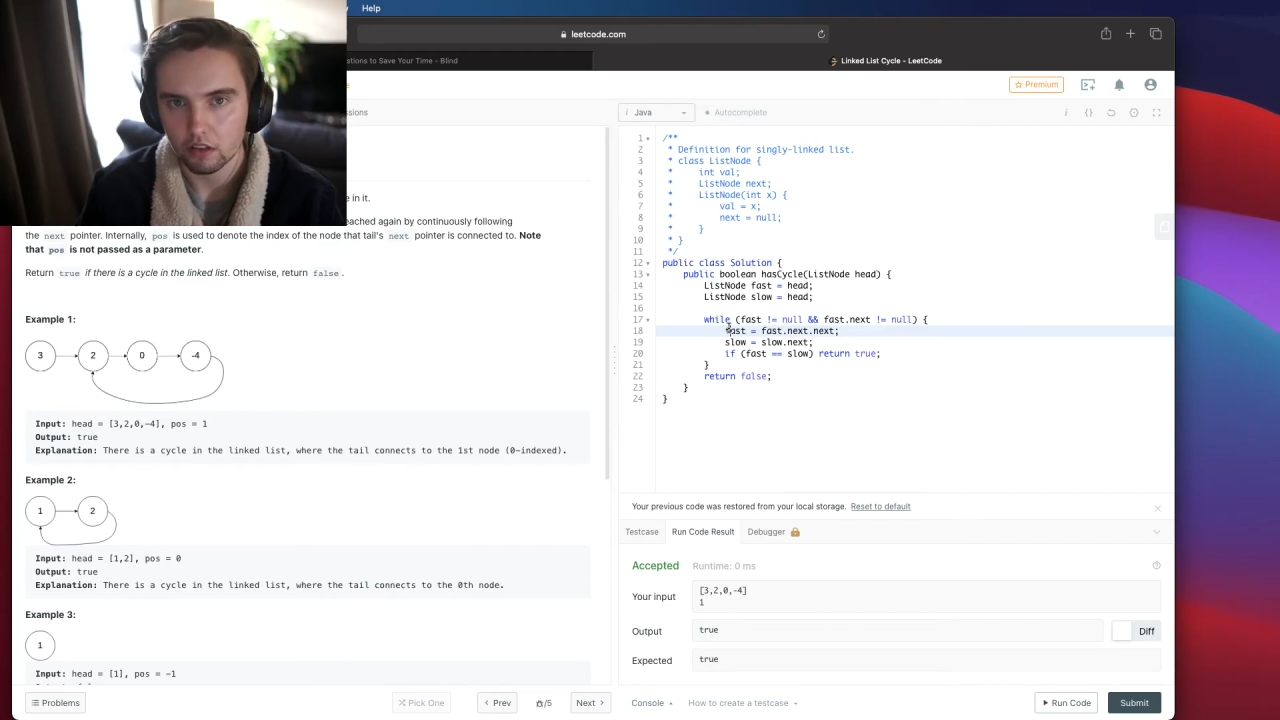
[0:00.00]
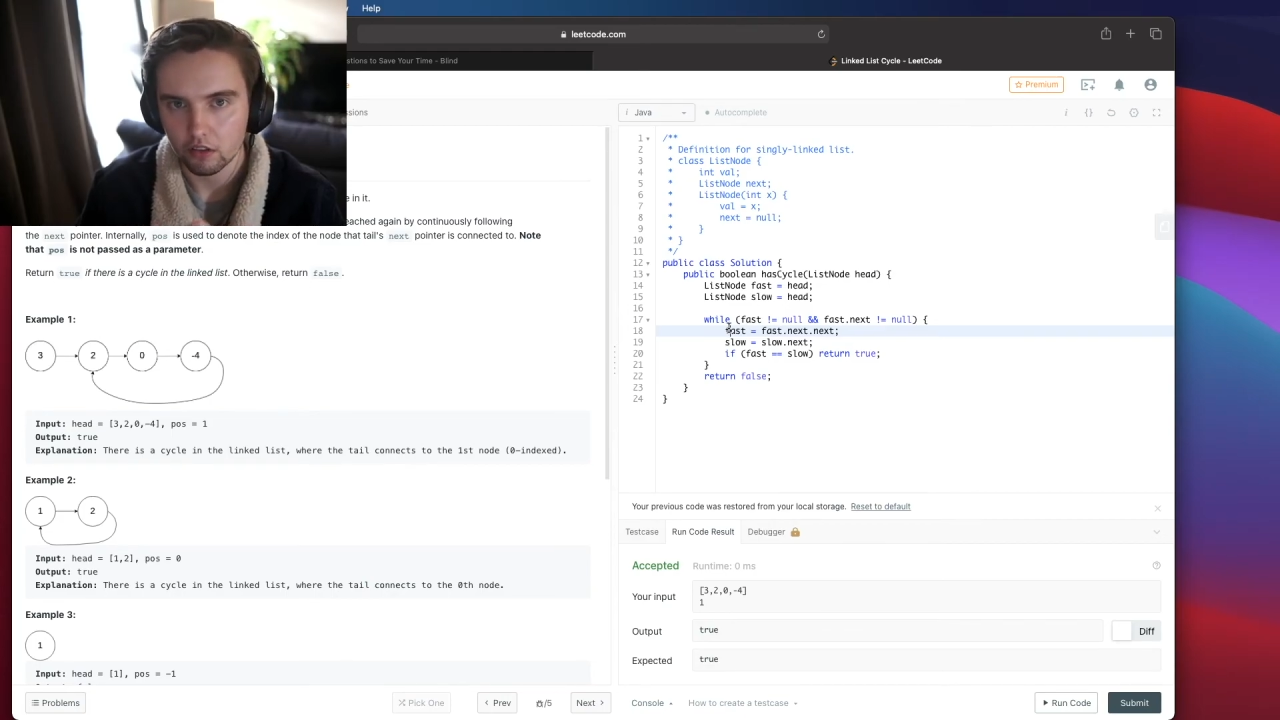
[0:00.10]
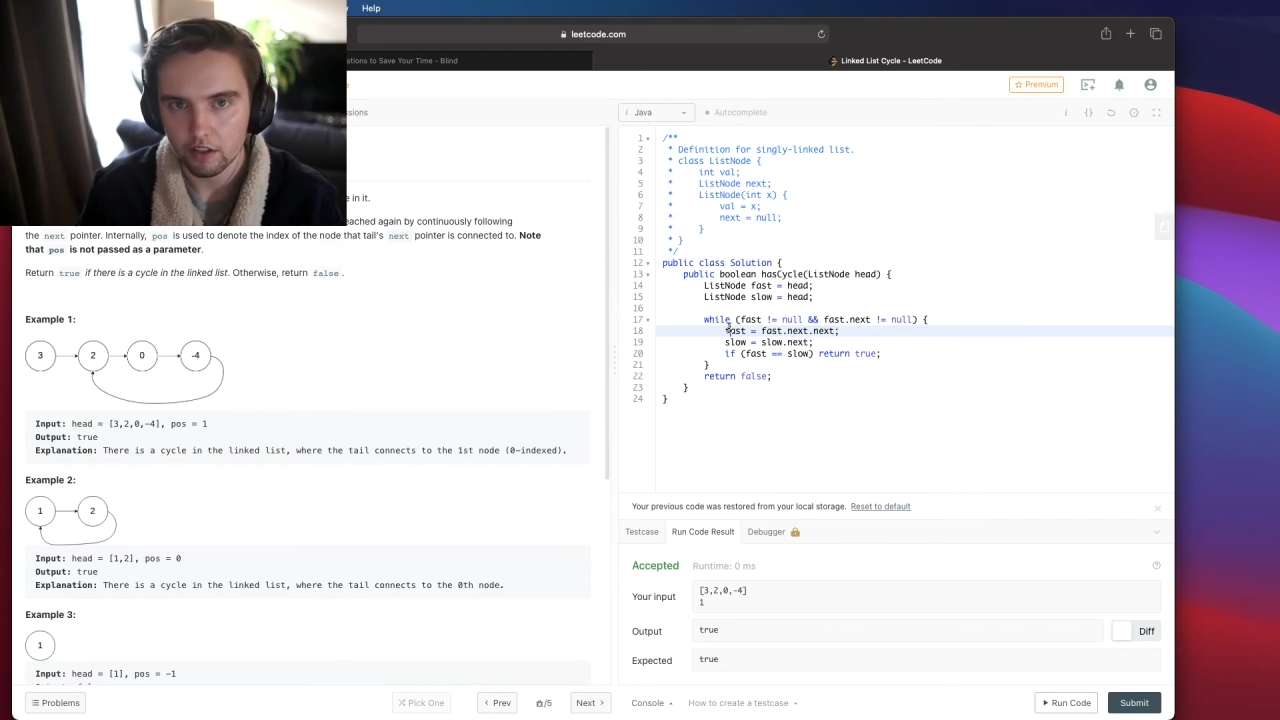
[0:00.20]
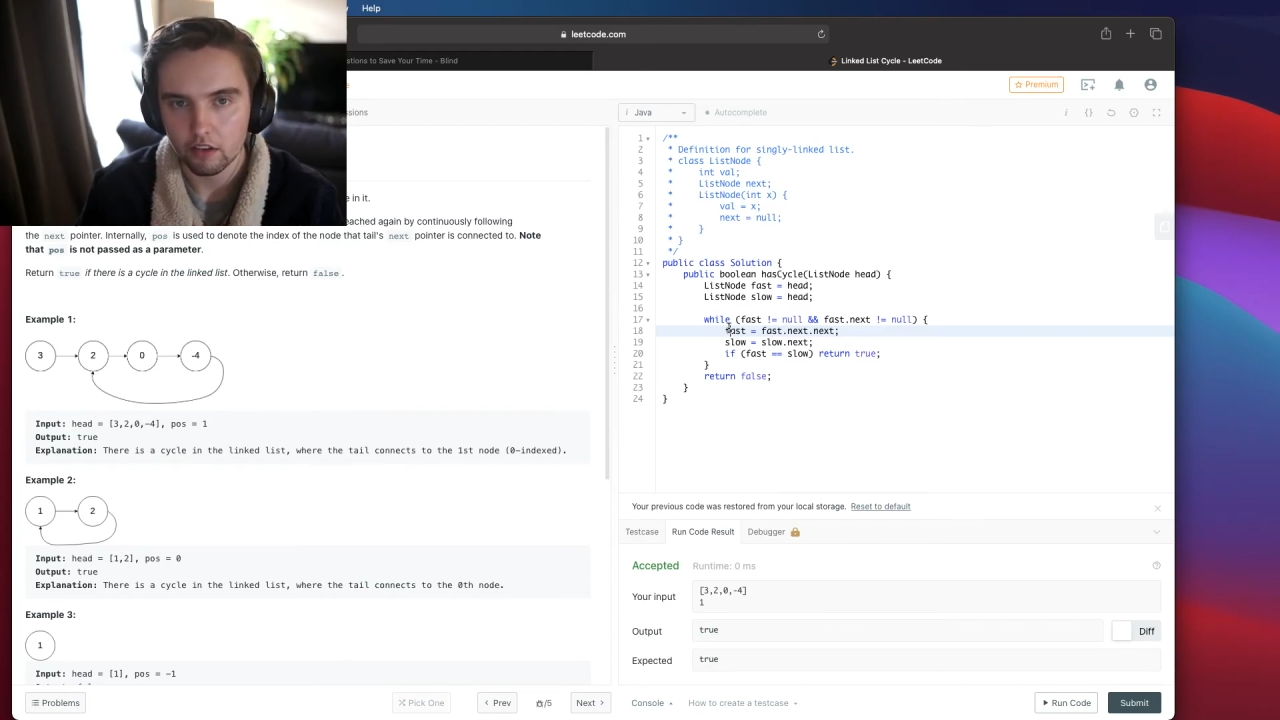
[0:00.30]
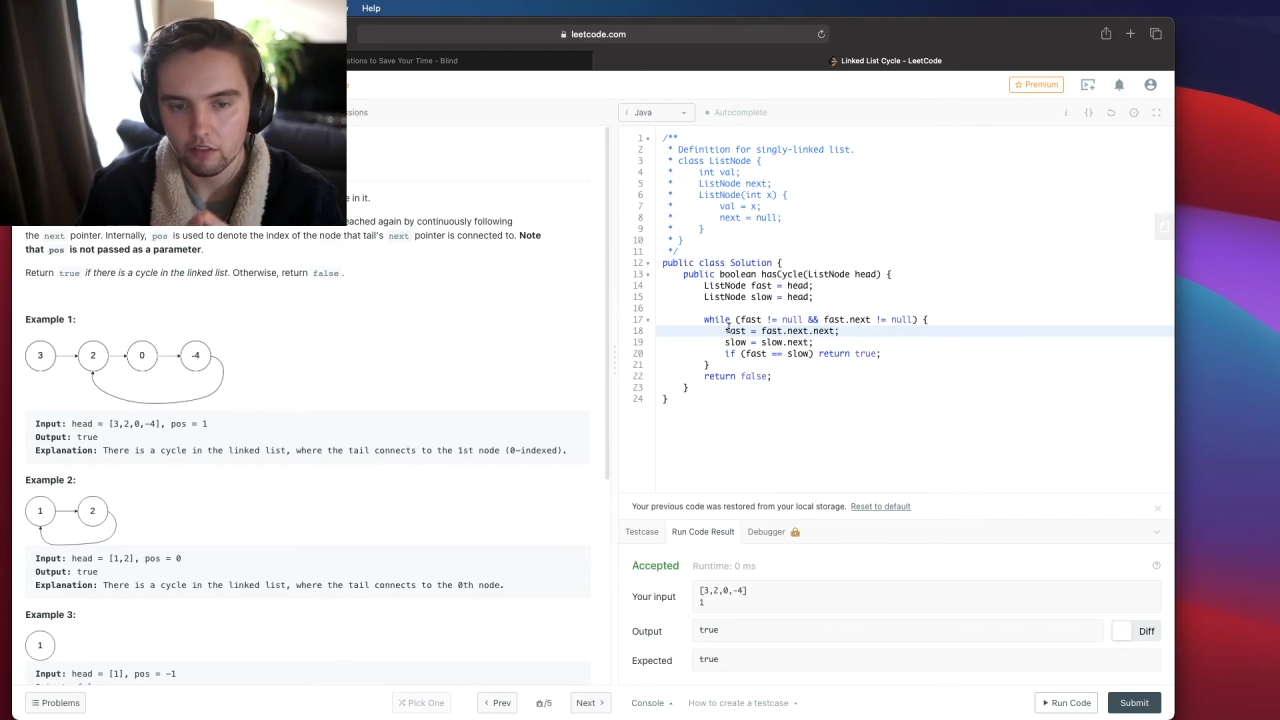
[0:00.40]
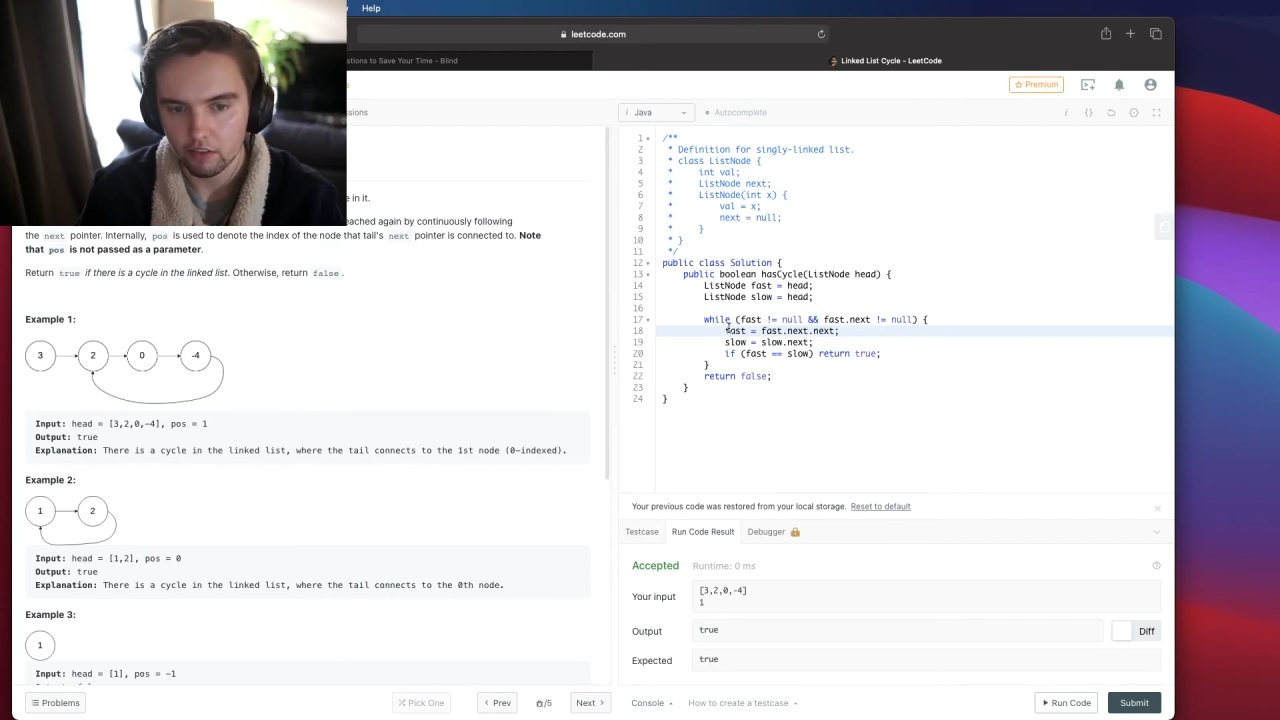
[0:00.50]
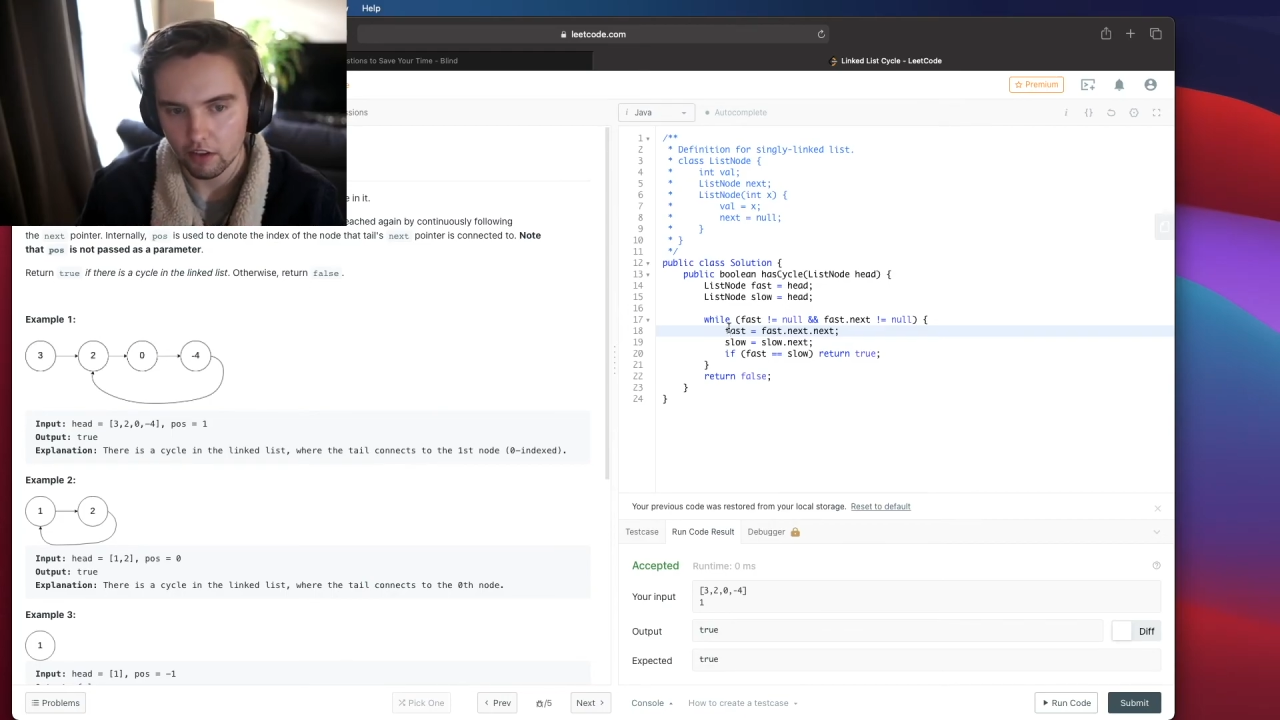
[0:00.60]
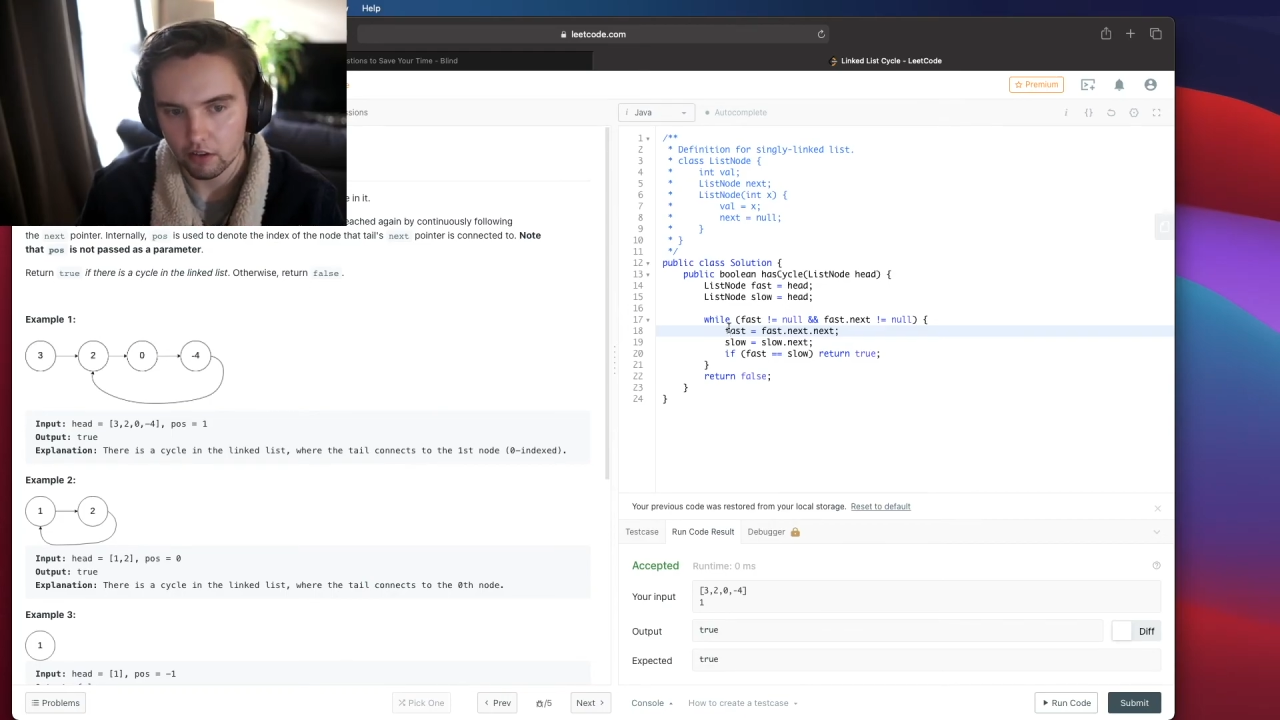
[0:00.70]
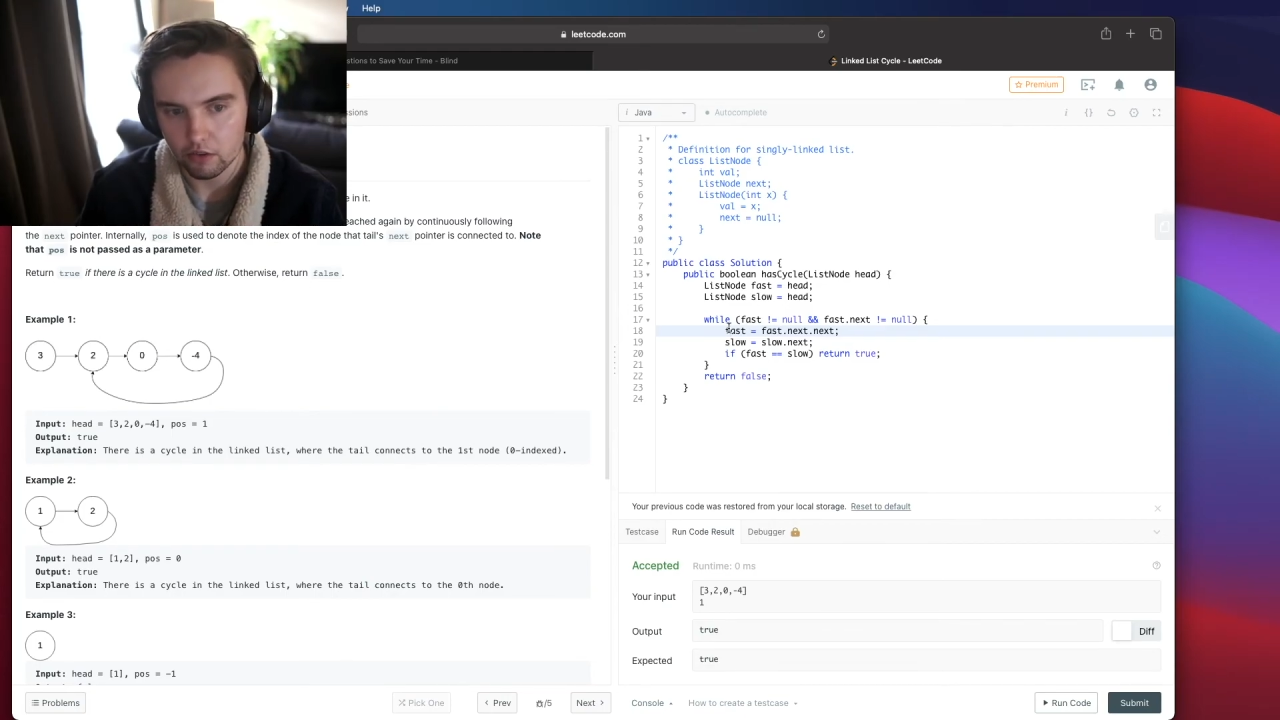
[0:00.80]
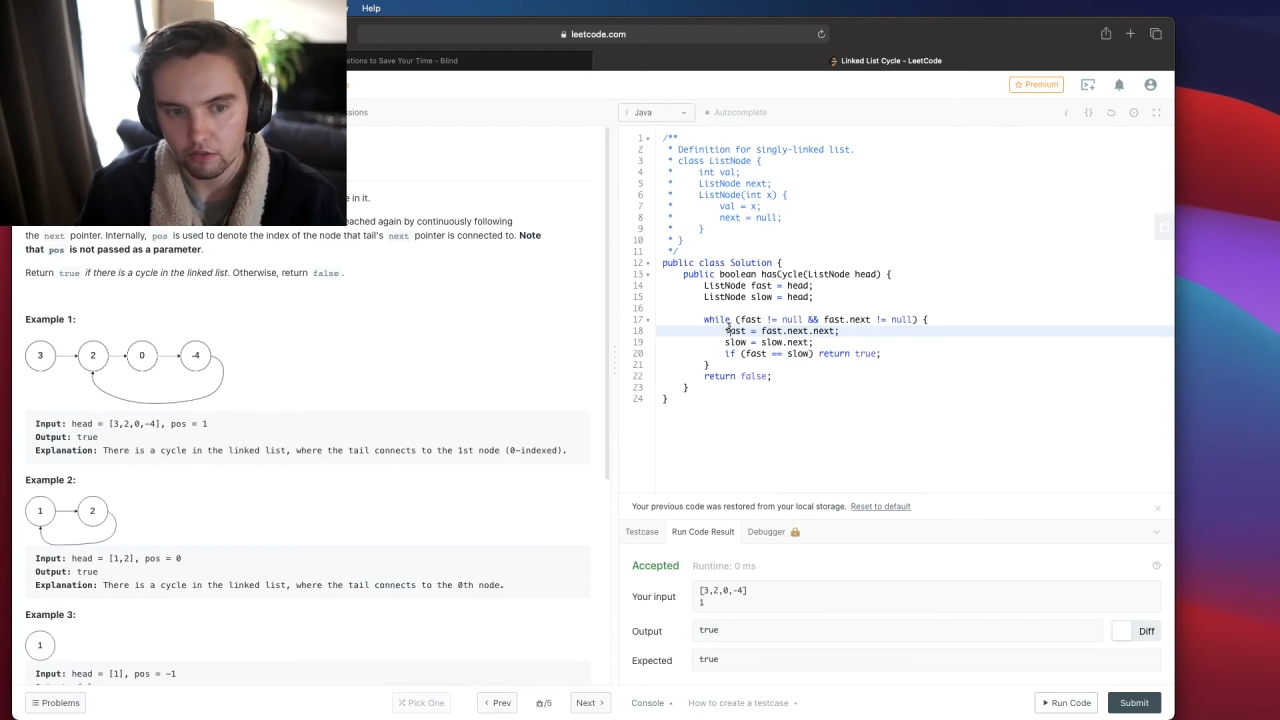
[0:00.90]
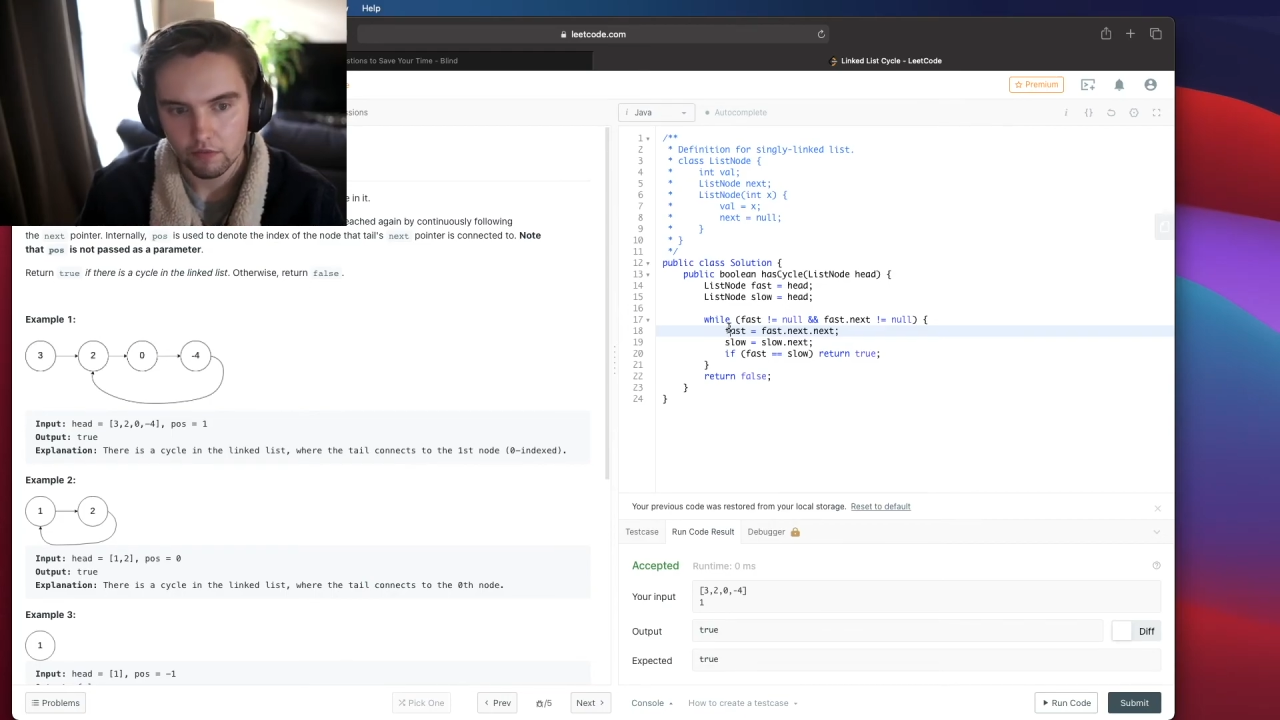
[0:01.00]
length of the cycle,